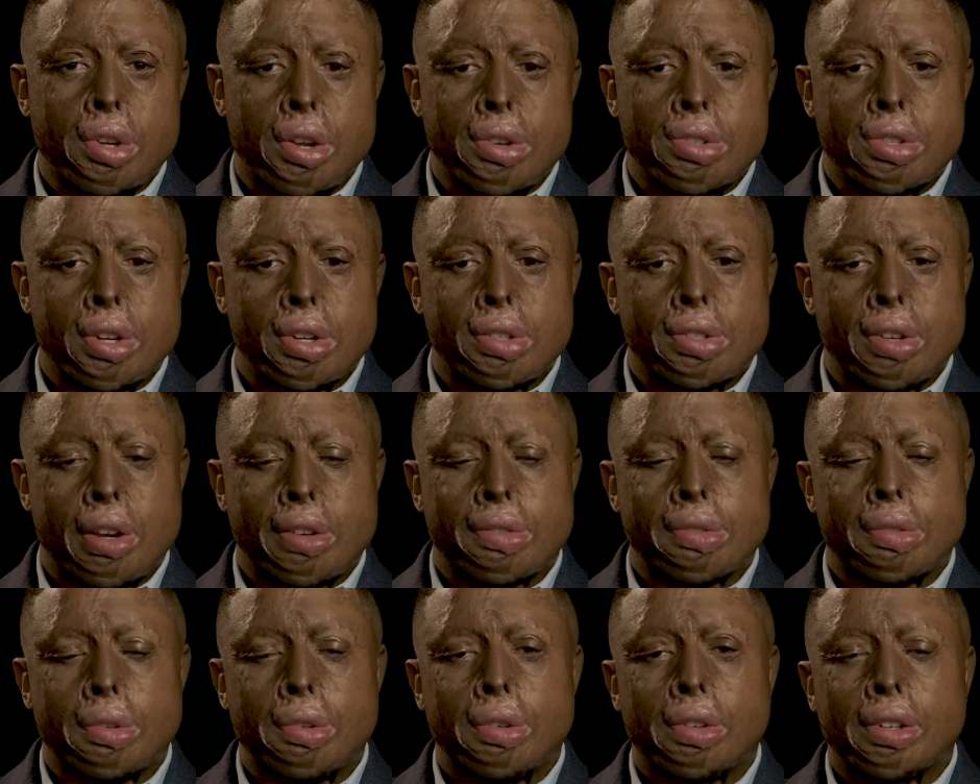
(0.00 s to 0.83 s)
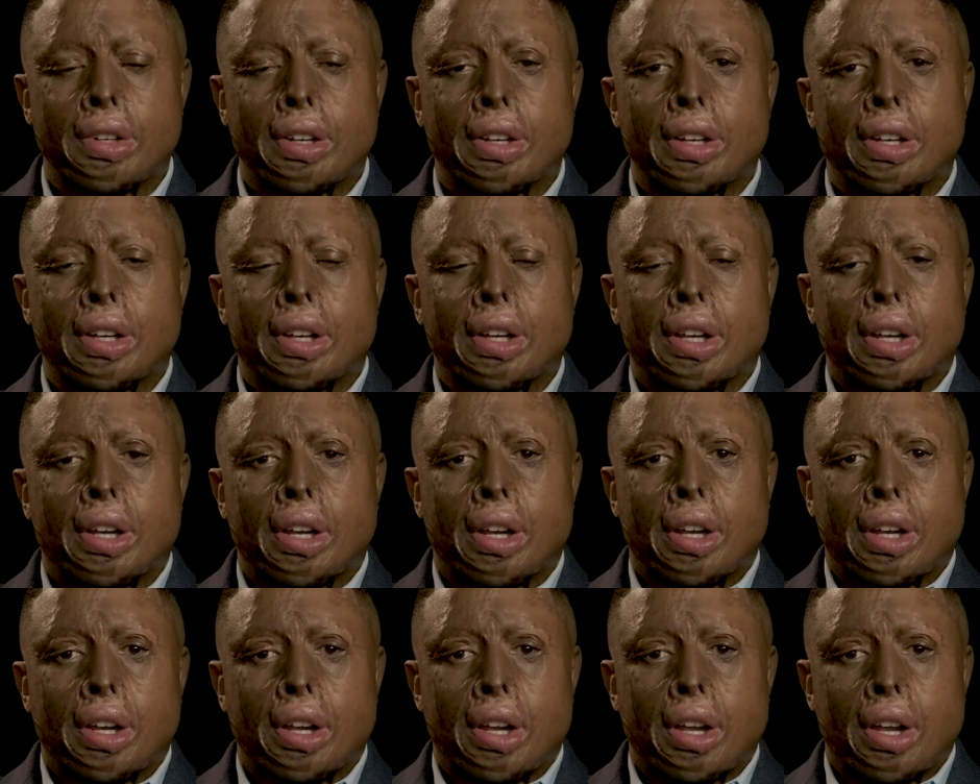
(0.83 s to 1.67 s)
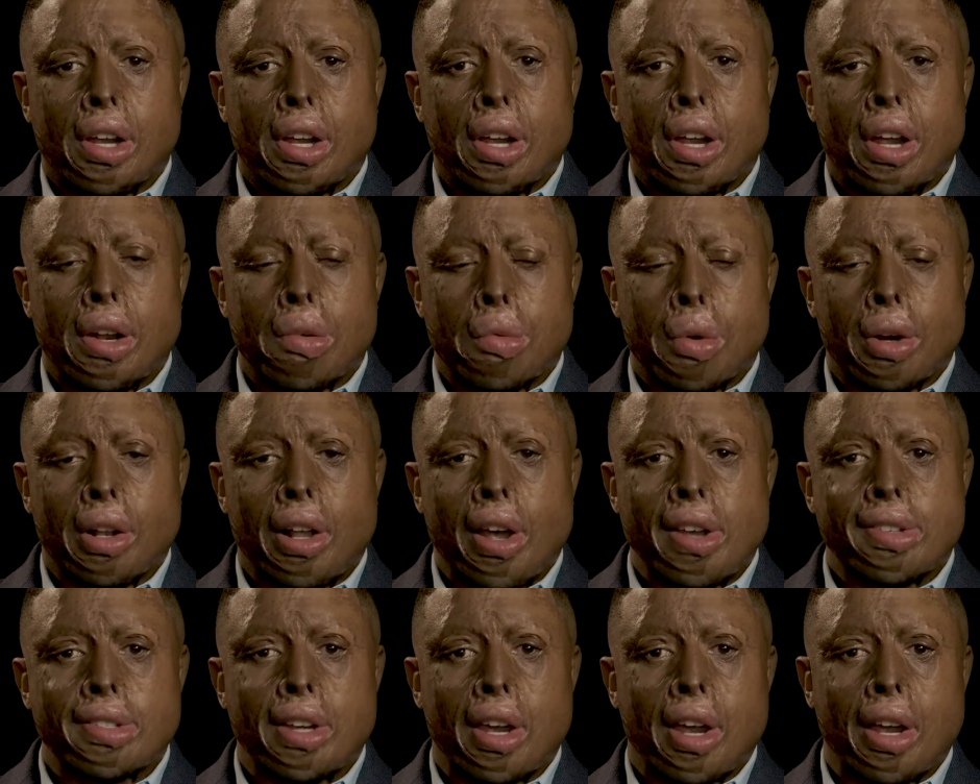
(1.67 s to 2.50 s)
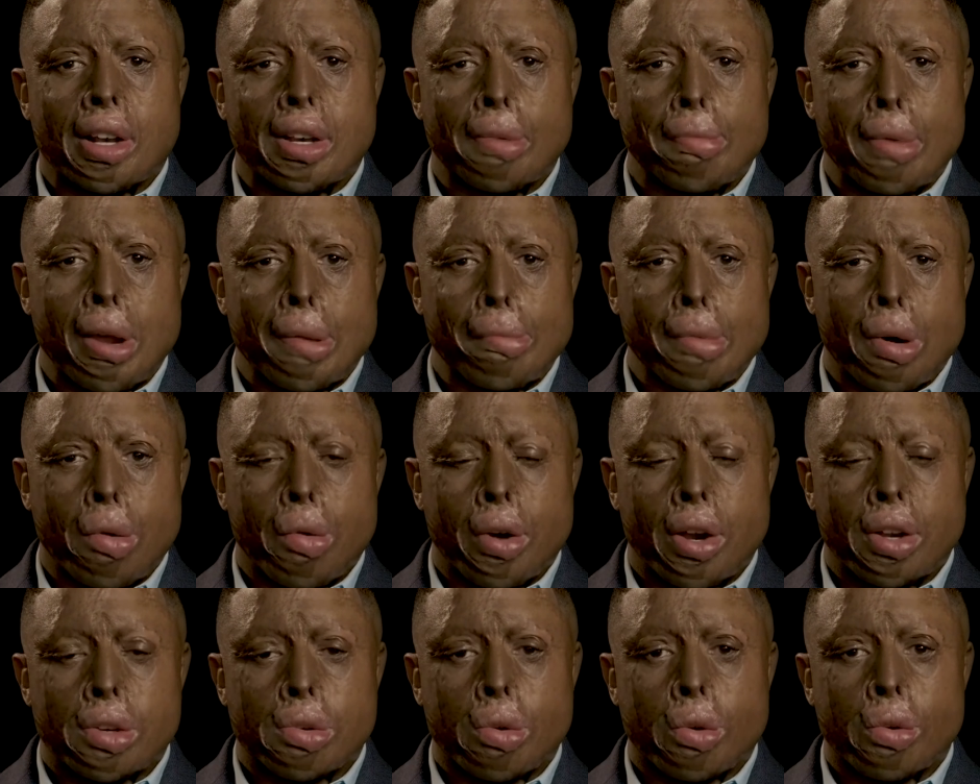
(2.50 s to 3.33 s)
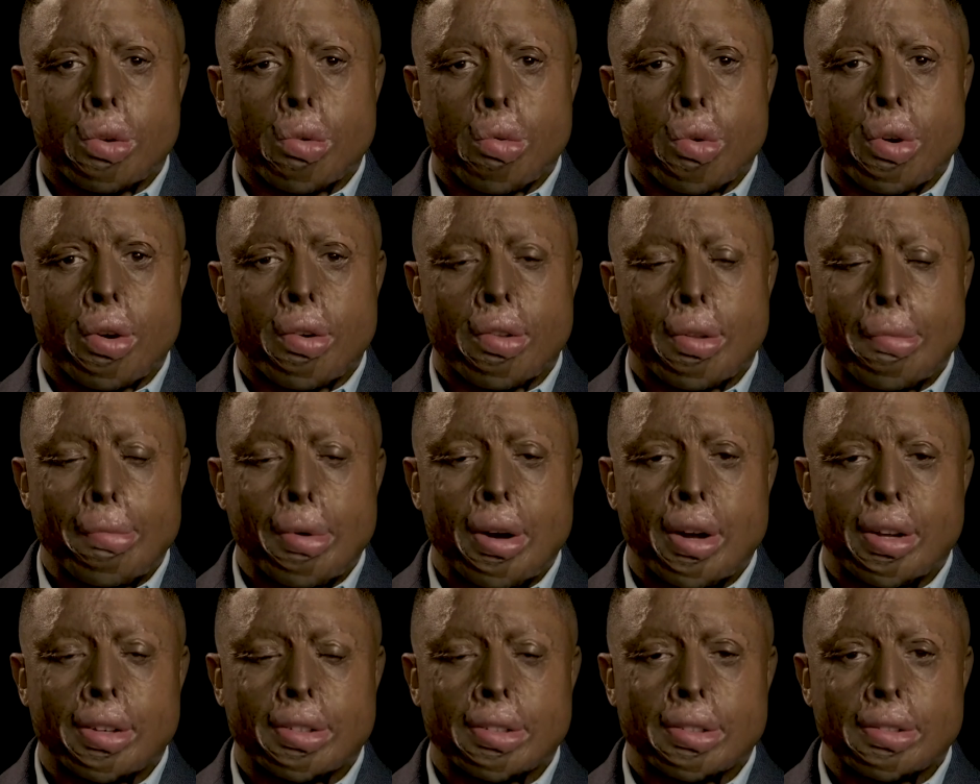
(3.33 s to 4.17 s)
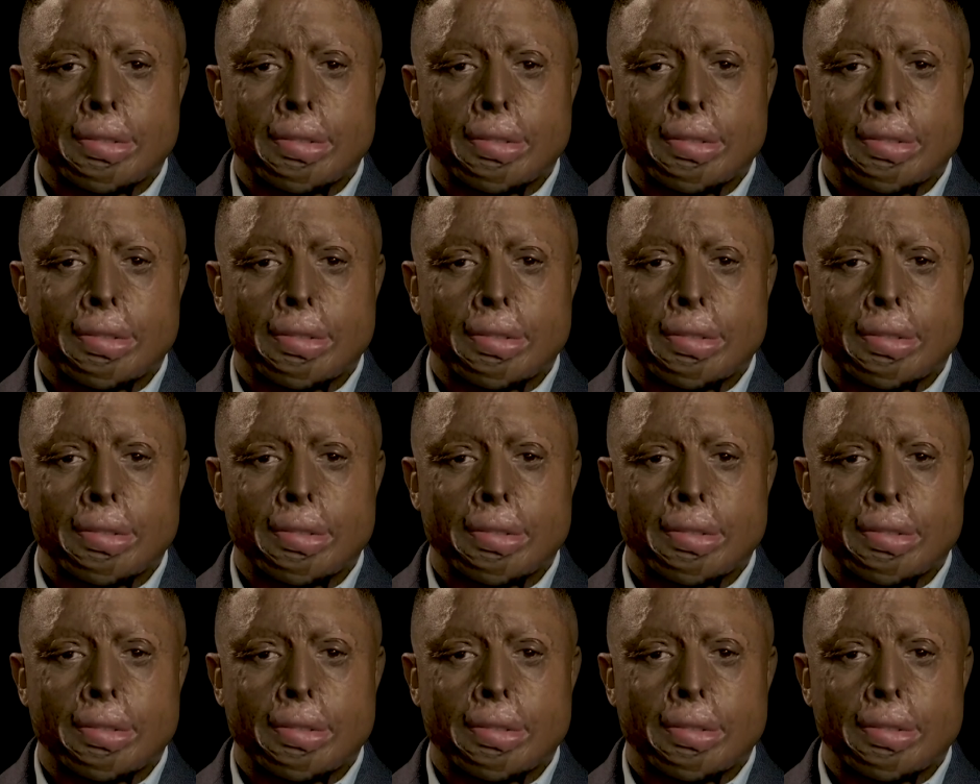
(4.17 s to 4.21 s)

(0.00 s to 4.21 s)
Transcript: unsuccessful, and realized I had to make my way toward the rear of the bus.